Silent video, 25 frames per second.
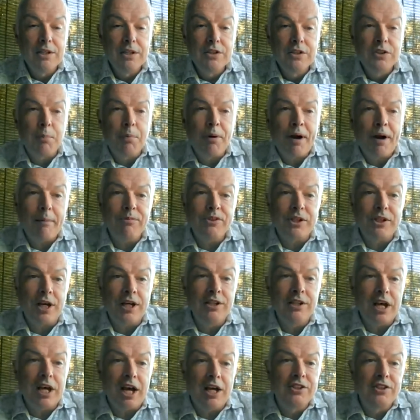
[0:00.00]
So perhaps
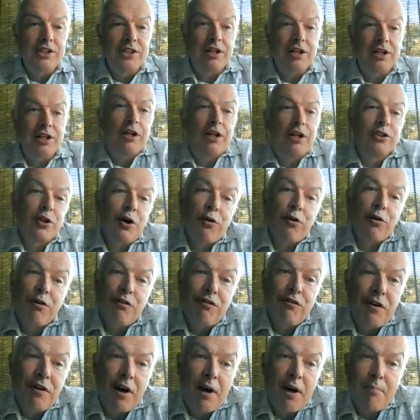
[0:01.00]
as a
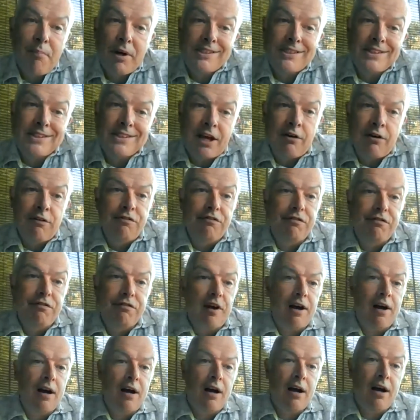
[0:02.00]
cartographer myself,
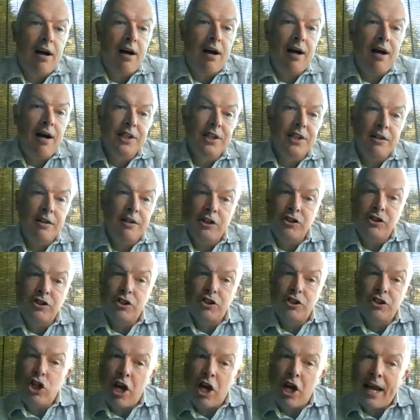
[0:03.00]
as
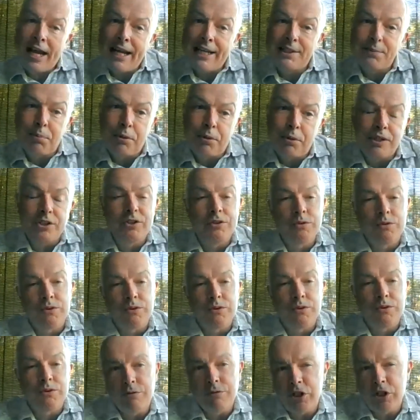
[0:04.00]
a GIS person,
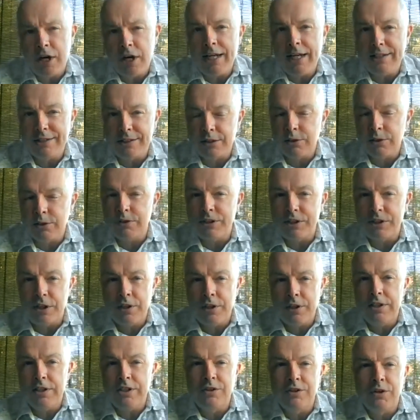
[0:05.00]
although GIS, as we've
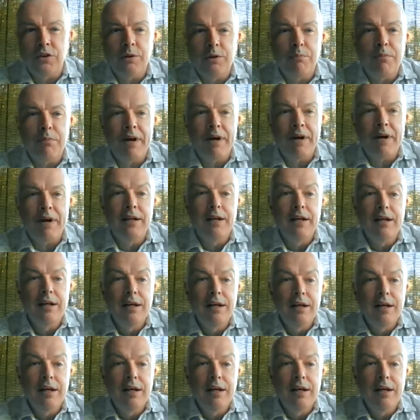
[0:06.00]
heard, is not the main